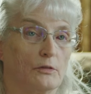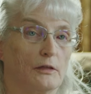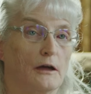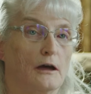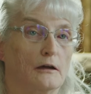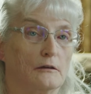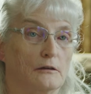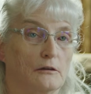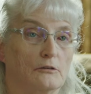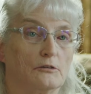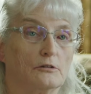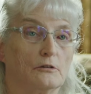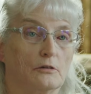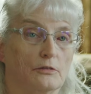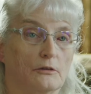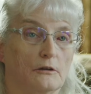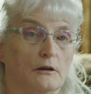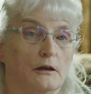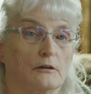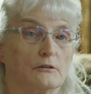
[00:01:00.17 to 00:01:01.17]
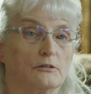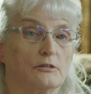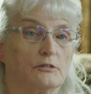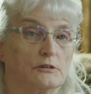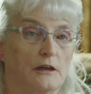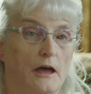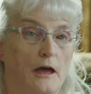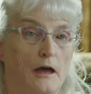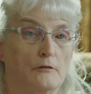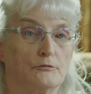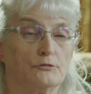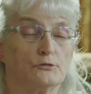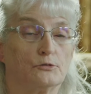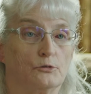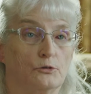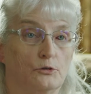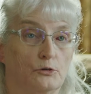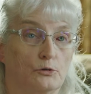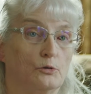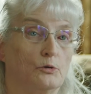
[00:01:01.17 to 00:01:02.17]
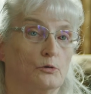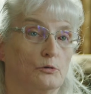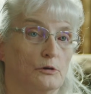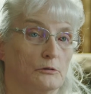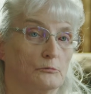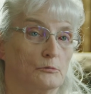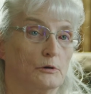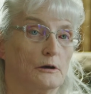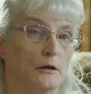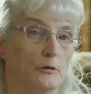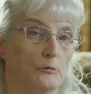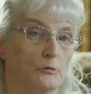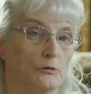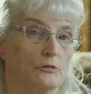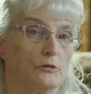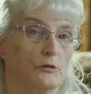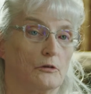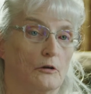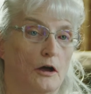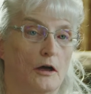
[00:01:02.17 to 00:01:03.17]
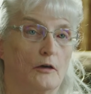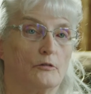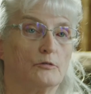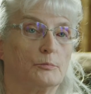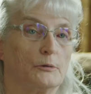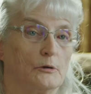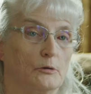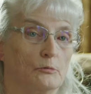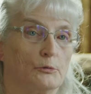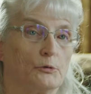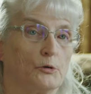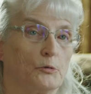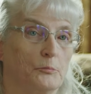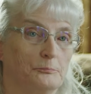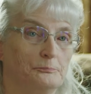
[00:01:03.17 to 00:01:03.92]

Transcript: that until the next afternoon when I was in the hospital room.